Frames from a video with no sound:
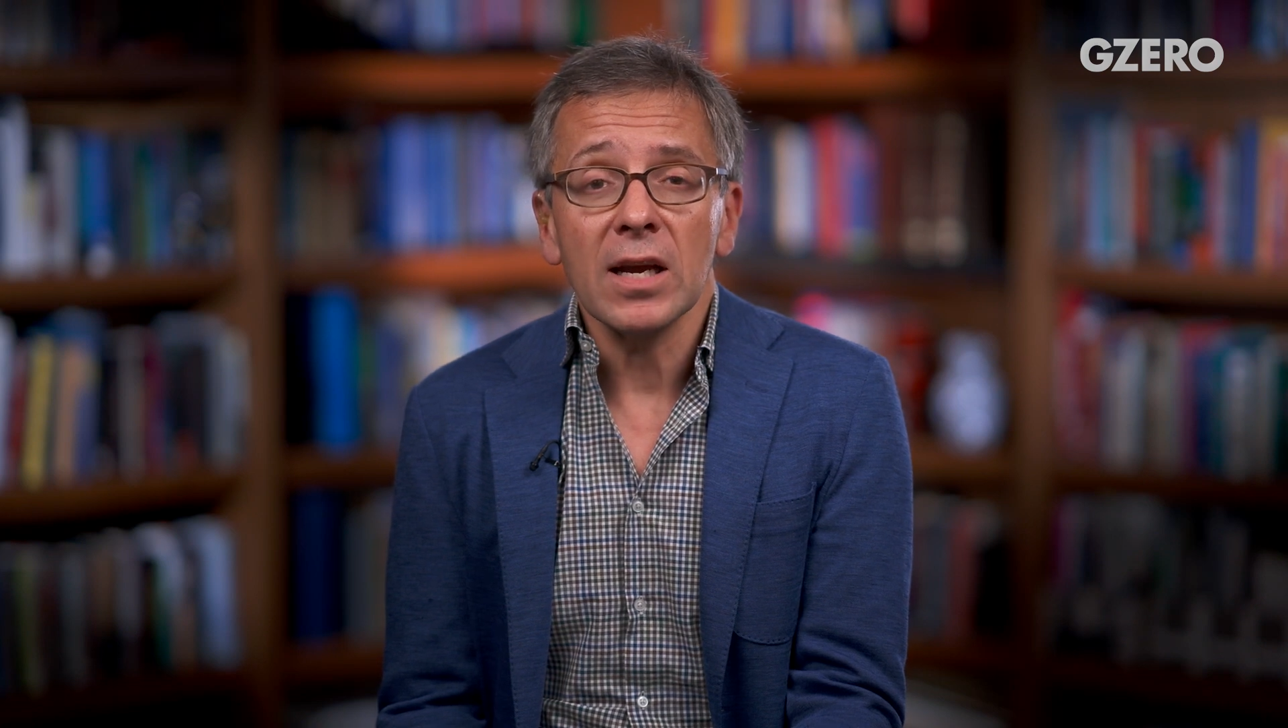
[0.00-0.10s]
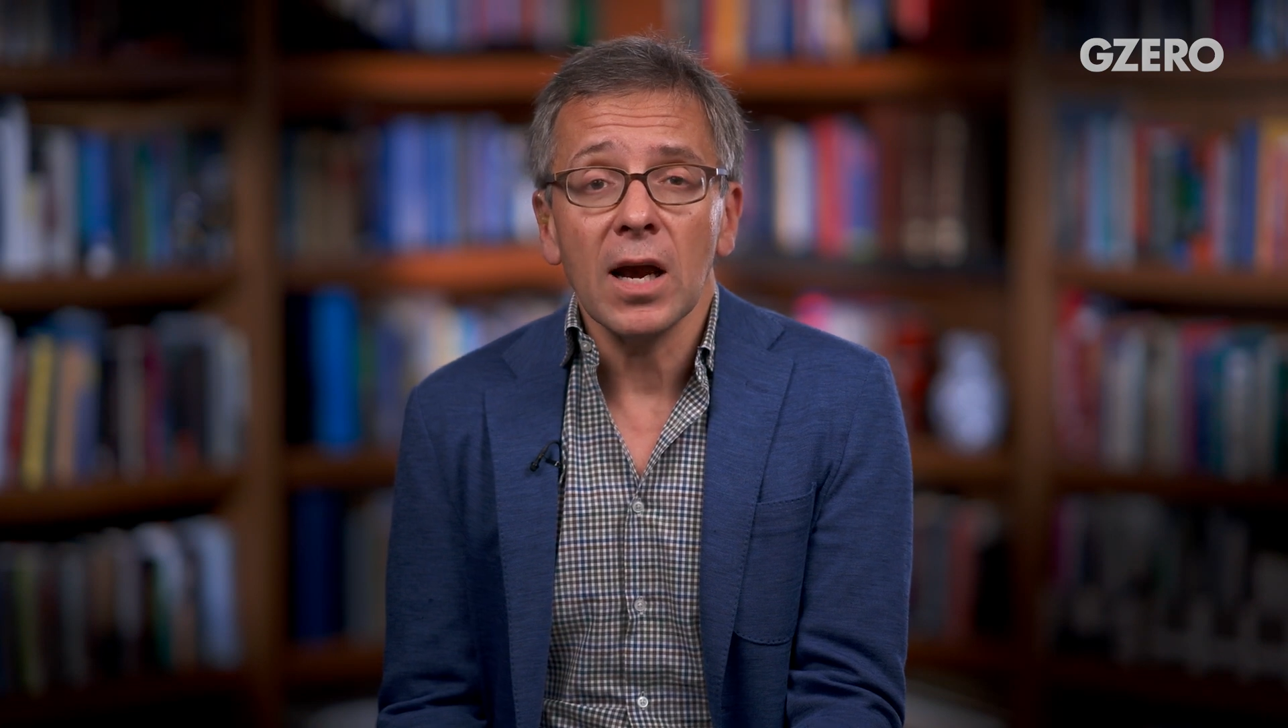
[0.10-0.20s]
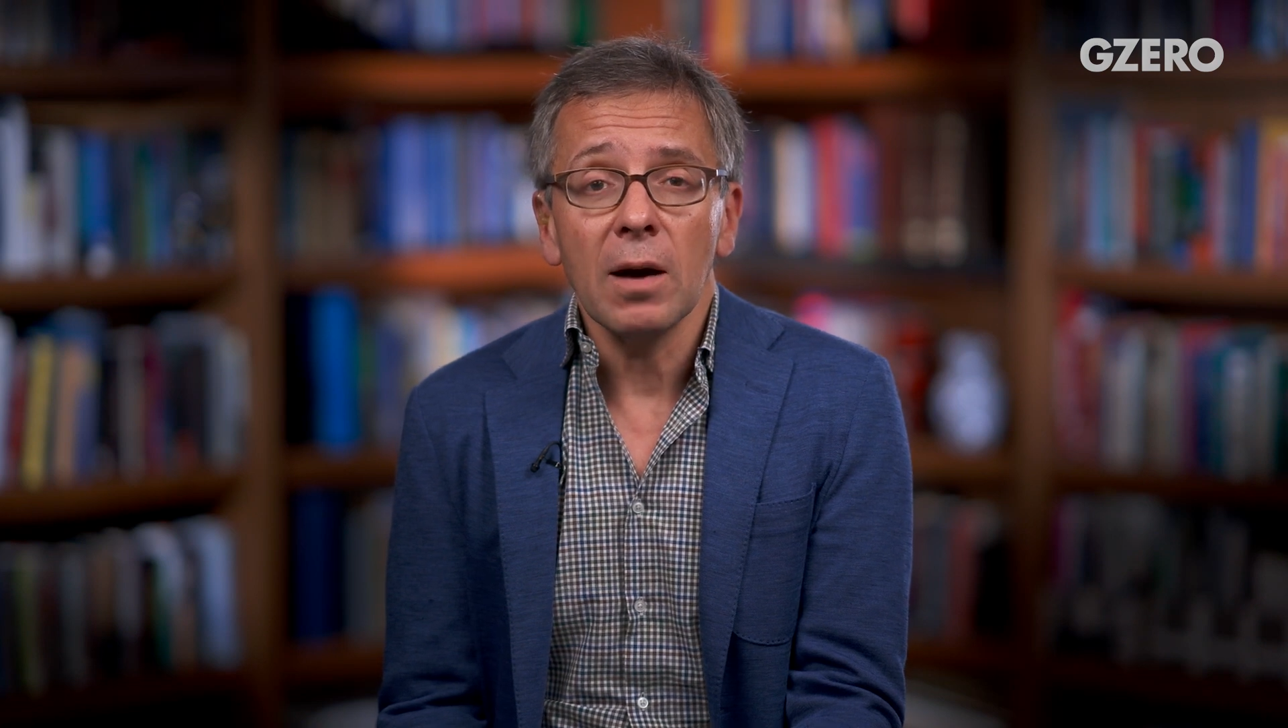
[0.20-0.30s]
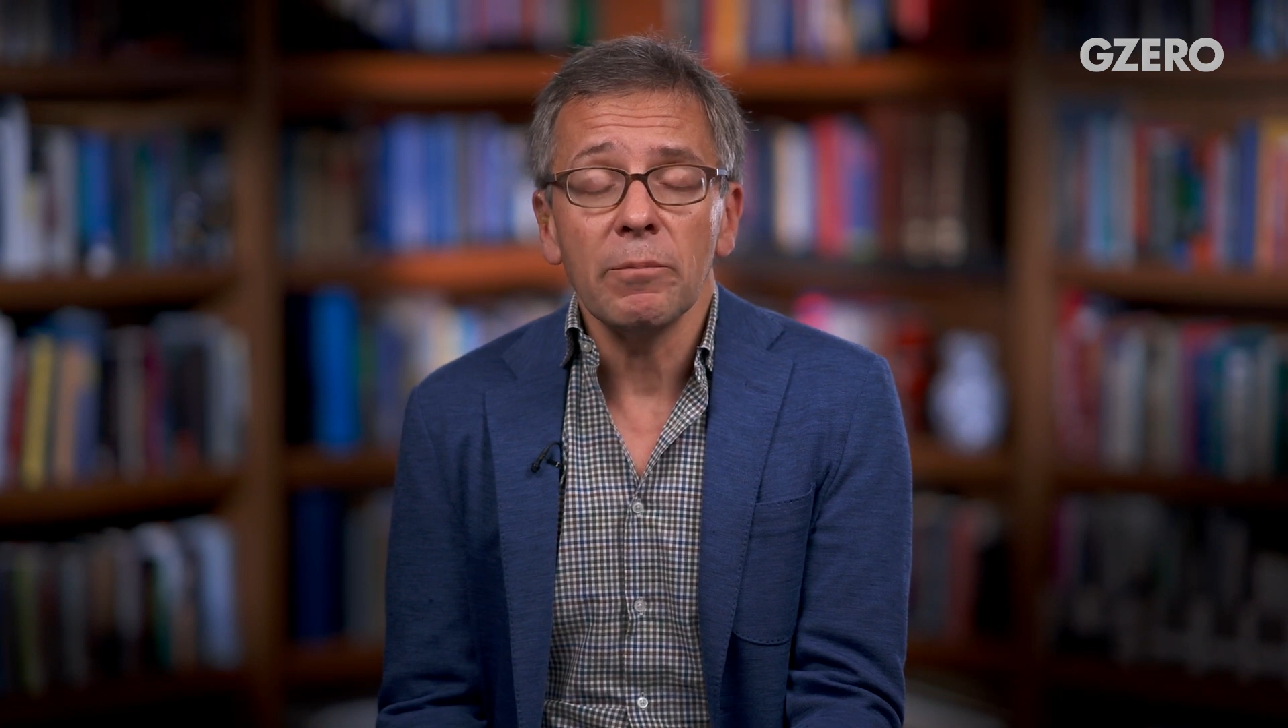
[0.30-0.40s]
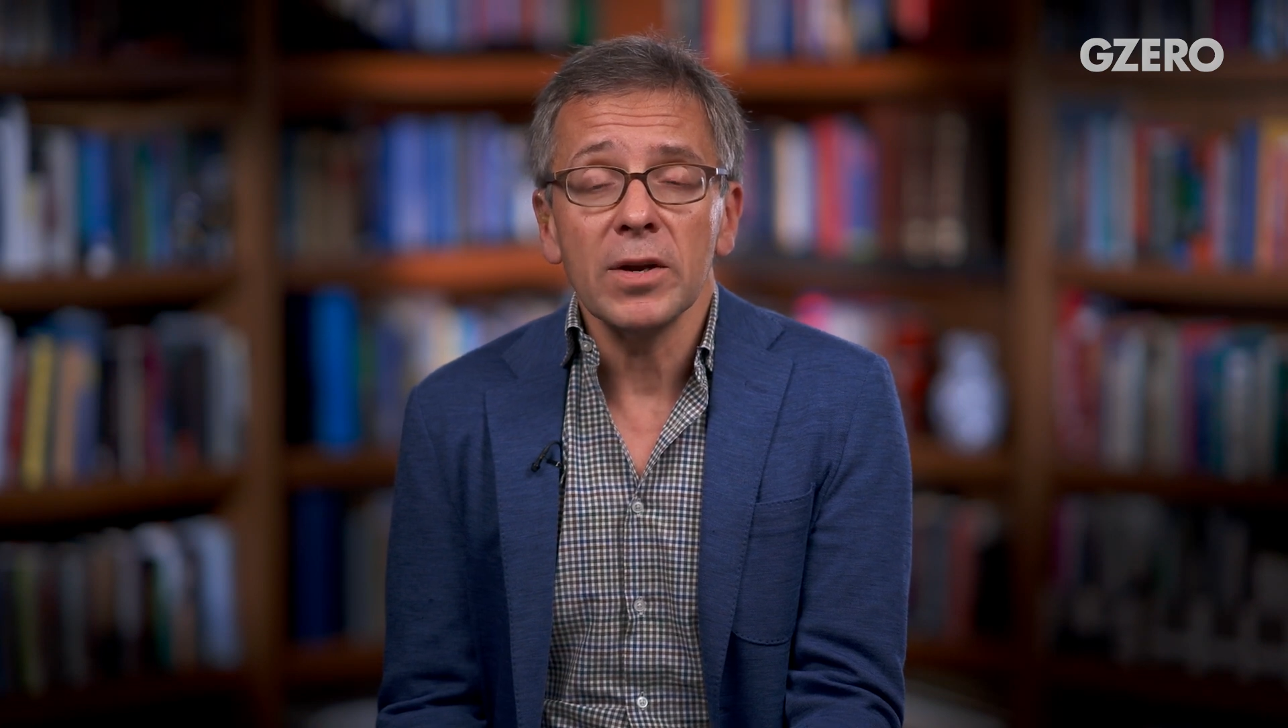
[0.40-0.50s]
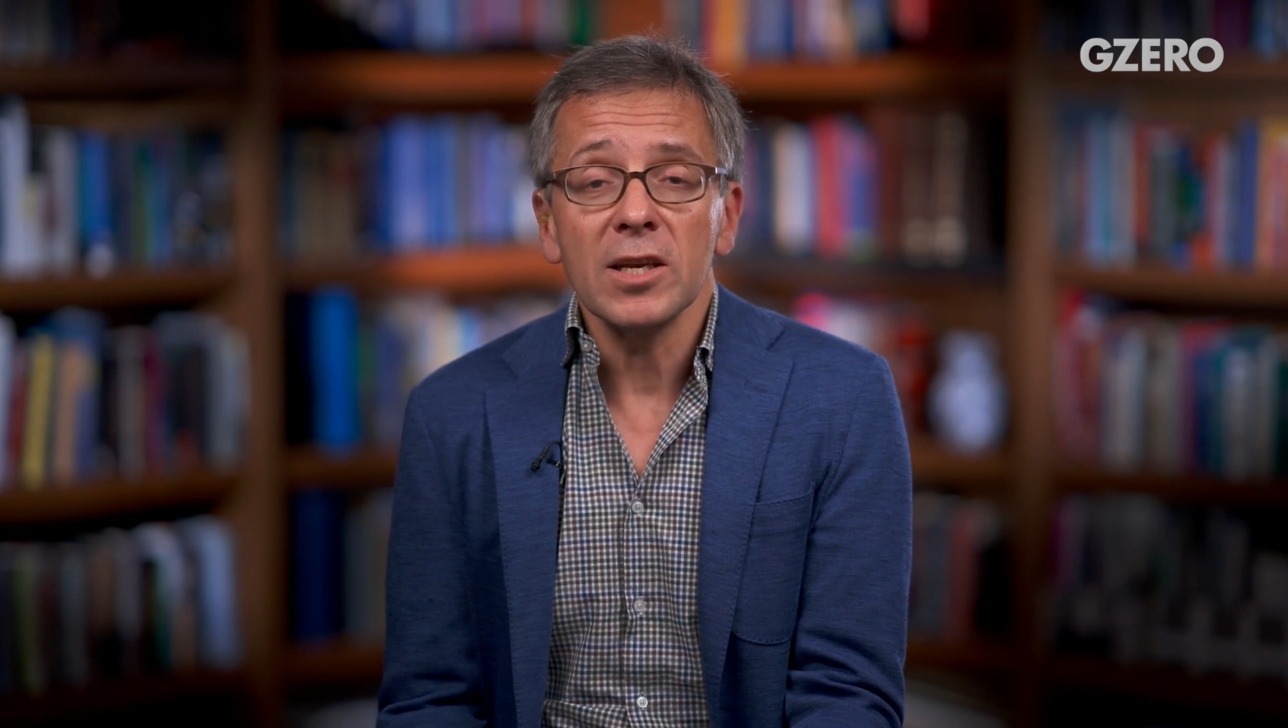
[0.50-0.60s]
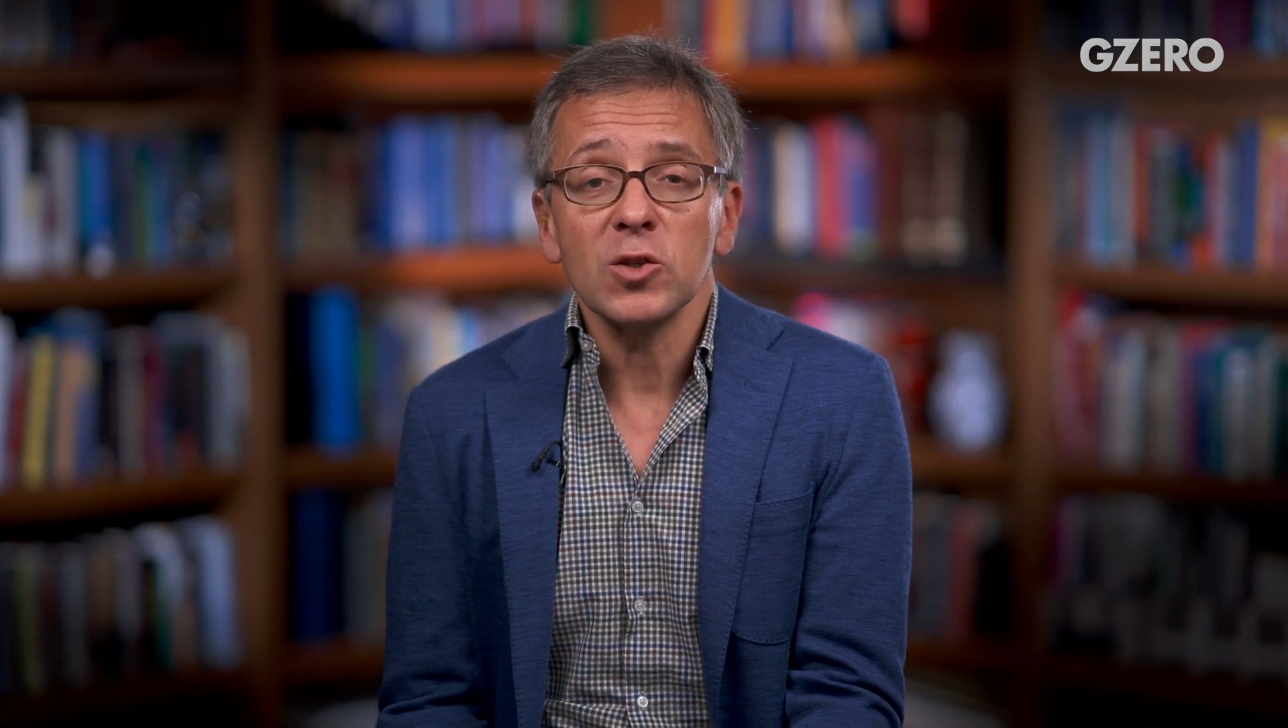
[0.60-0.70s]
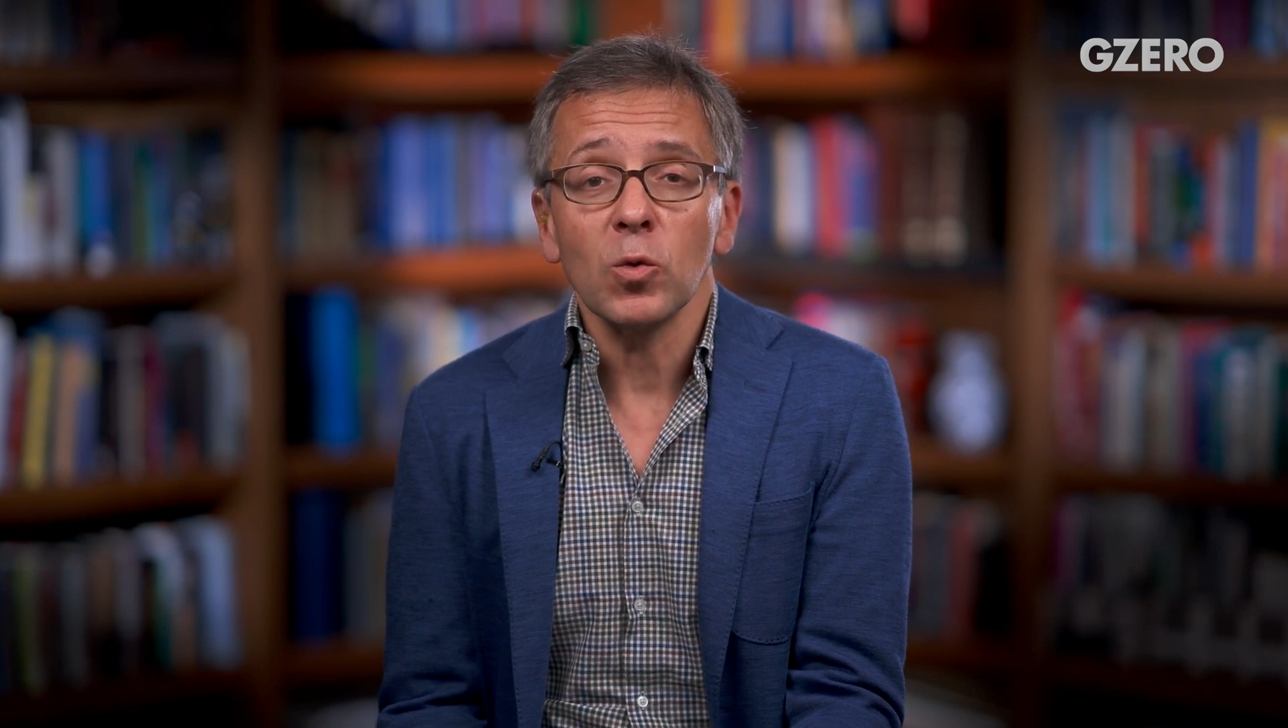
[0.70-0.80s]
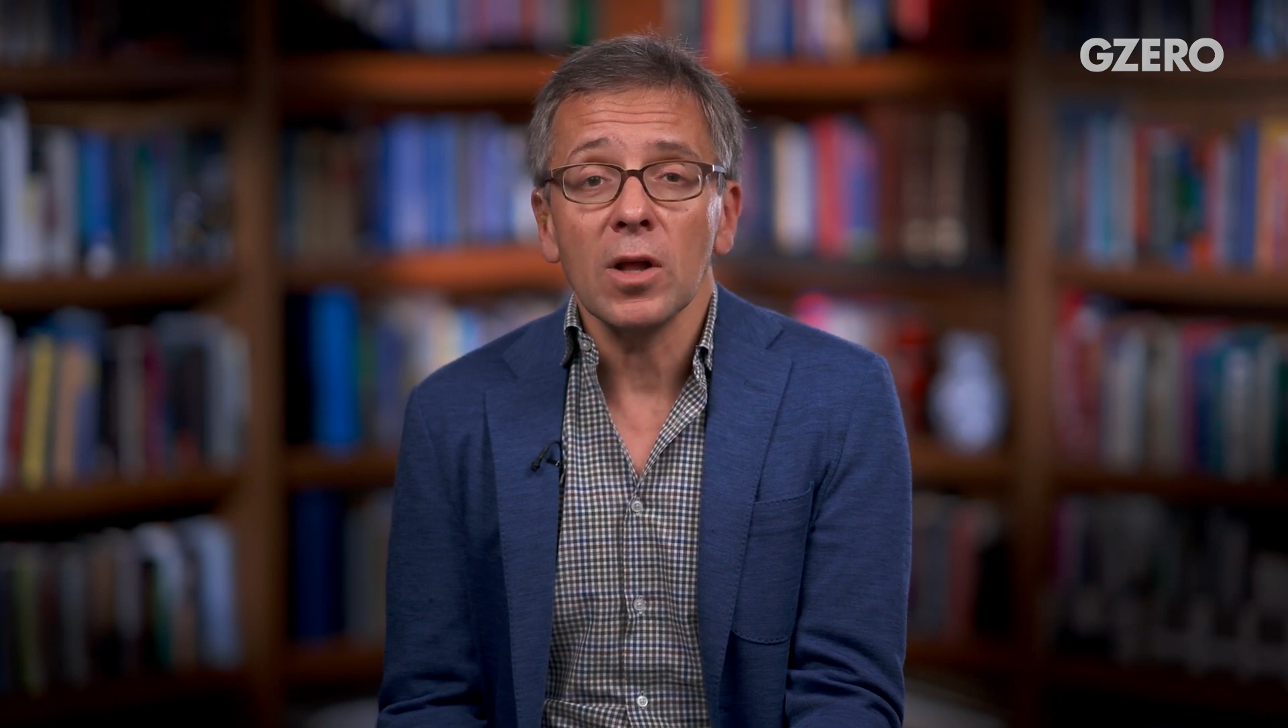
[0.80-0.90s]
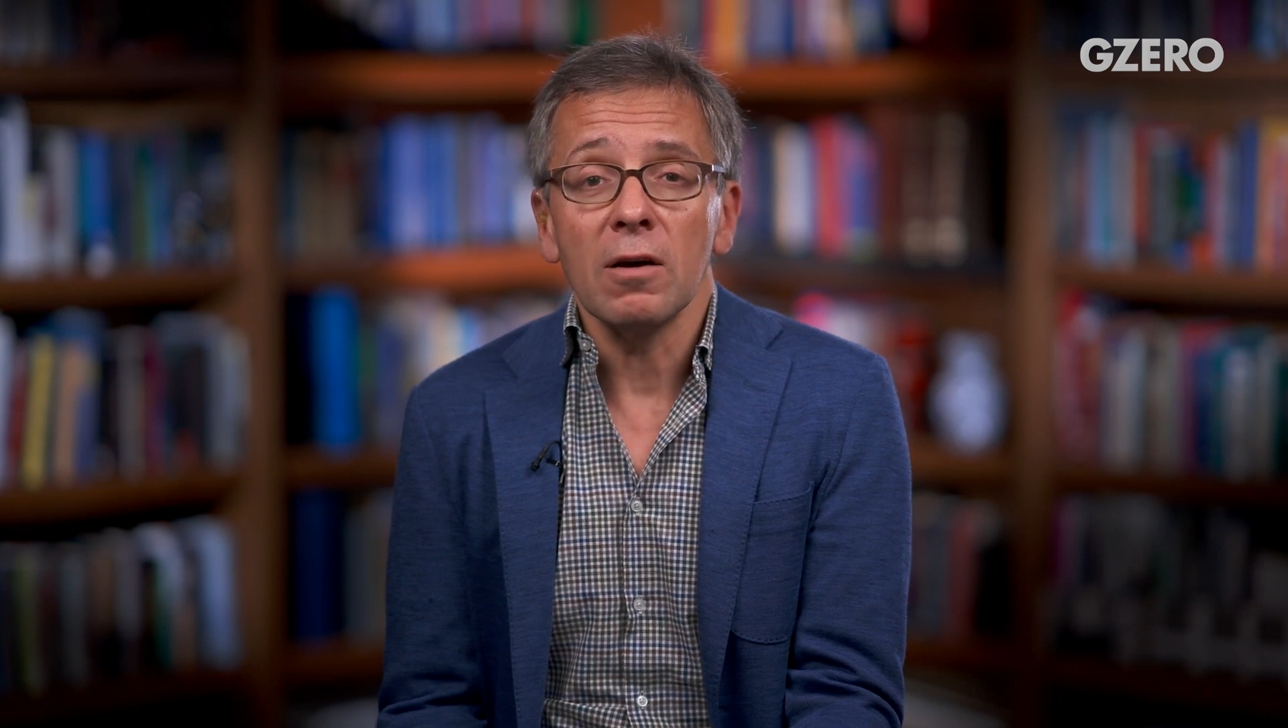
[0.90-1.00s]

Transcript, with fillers: companies will